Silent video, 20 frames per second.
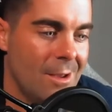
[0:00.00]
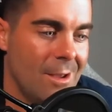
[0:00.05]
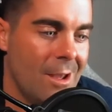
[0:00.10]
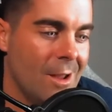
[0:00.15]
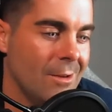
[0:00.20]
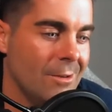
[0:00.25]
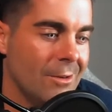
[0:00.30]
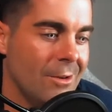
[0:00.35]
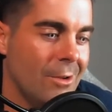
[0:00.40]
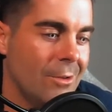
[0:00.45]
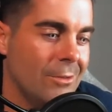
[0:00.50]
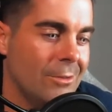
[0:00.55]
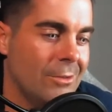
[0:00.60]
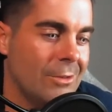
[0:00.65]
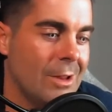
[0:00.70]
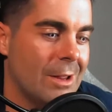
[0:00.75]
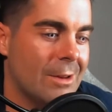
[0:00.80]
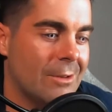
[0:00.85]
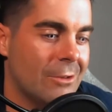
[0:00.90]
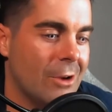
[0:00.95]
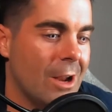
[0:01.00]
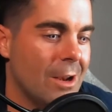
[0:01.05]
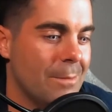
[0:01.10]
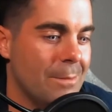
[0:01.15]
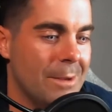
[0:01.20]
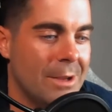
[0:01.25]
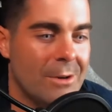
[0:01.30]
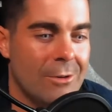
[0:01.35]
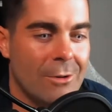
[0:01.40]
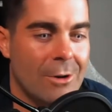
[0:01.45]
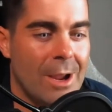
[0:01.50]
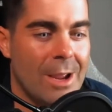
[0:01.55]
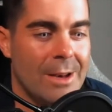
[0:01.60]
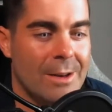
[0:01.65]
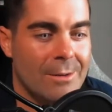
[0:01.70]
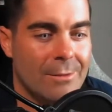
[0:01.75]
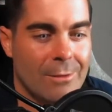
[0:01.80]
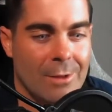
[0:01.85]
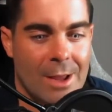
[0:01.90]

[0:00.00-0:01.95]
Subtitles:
I don't know, like try to be creative.